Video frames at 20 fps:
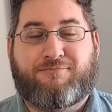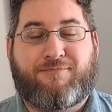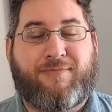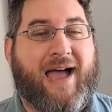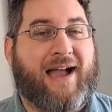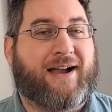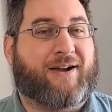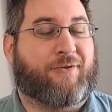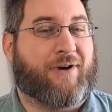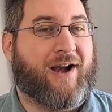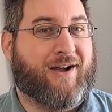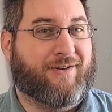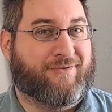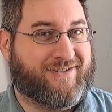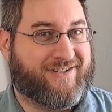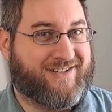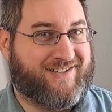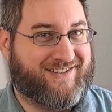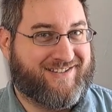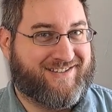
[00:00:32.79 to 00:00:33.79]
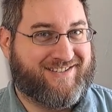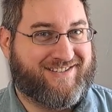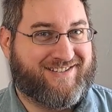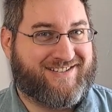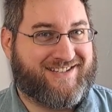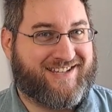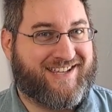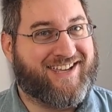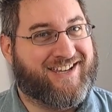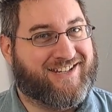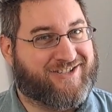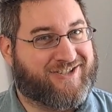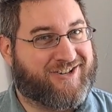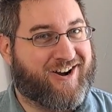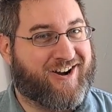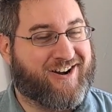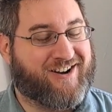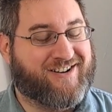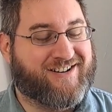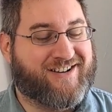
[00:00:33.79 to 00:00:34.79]
background to each
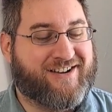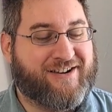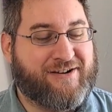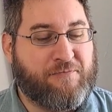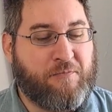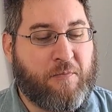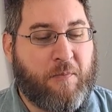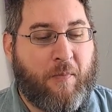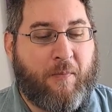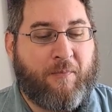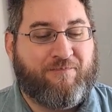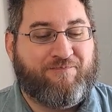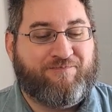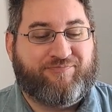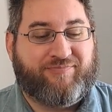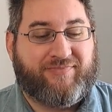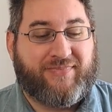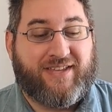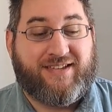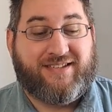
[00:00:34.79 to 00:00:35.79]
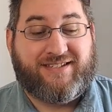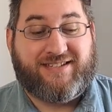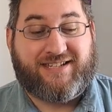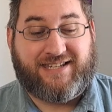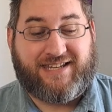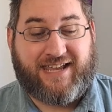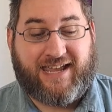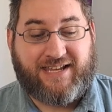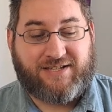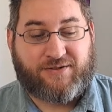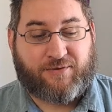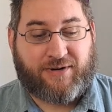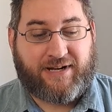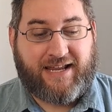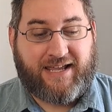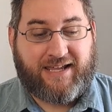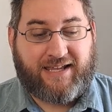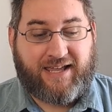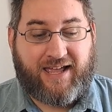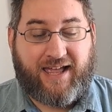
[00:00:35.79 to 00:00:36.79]
card. Today's
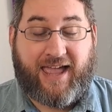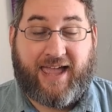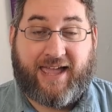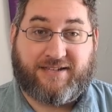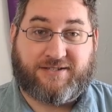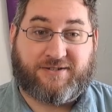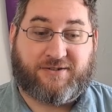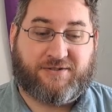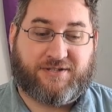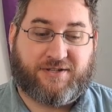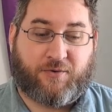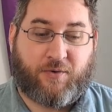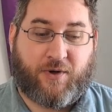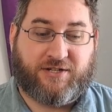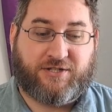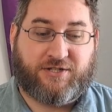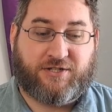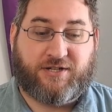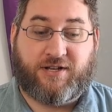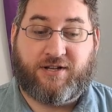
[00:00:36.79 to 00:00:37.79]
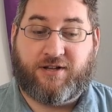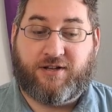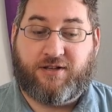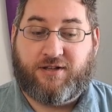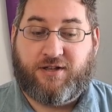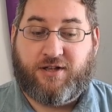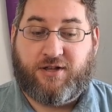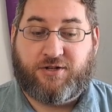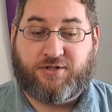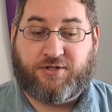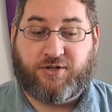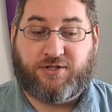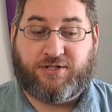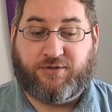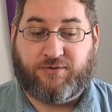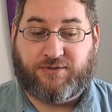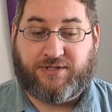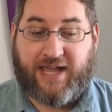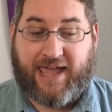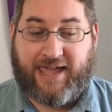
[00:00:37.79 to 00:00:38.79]
reading answers the question, should
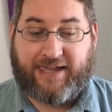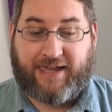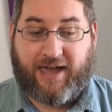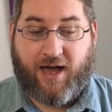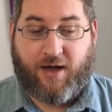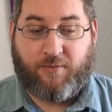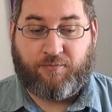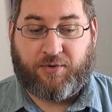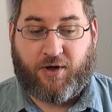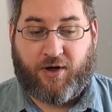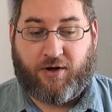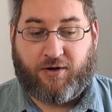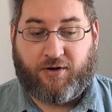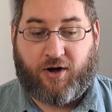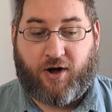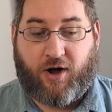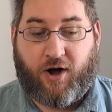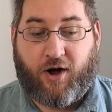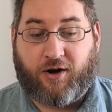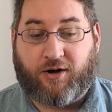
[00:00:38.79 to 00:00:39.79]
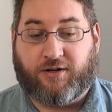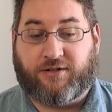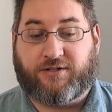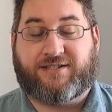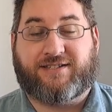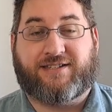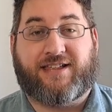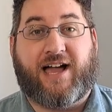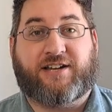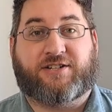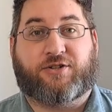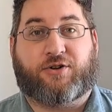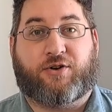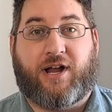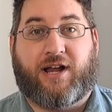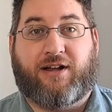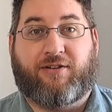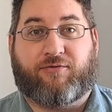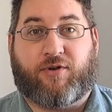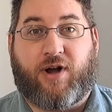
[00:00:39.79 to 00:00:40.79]
you take up
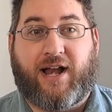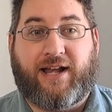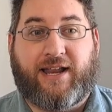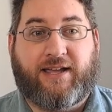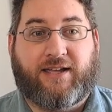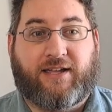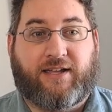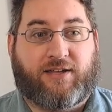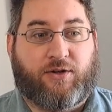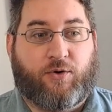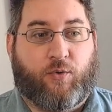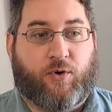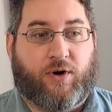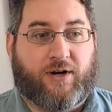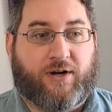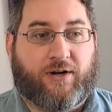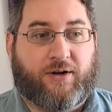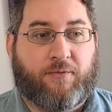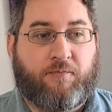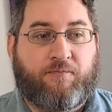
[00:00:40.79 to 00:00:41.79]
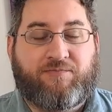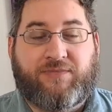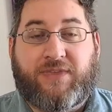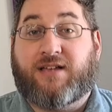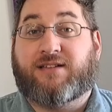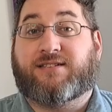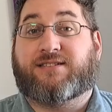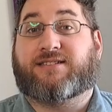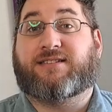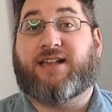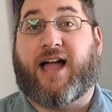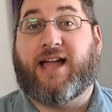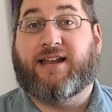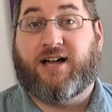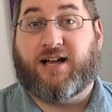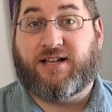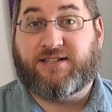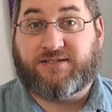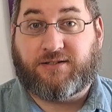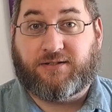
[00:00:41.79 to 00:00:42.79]
art/creative writing, your side
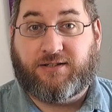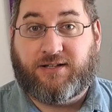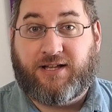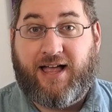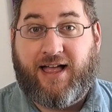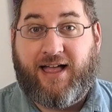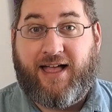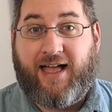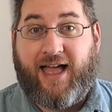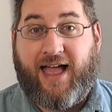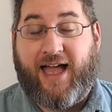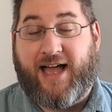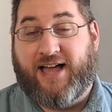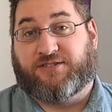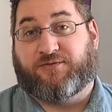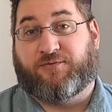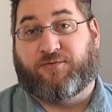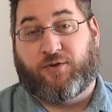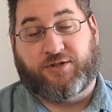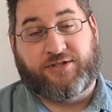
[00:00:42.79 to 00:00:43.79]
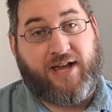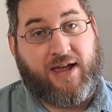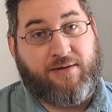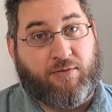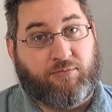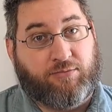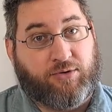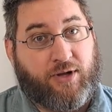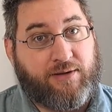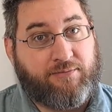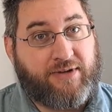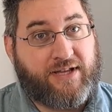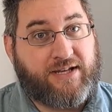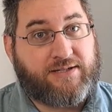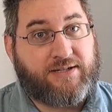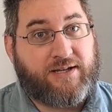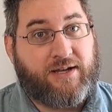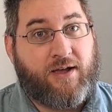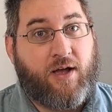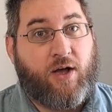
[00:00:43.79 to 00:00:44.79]
hustle, as full-time
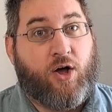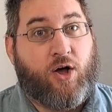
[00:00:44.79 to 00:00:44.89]
employment,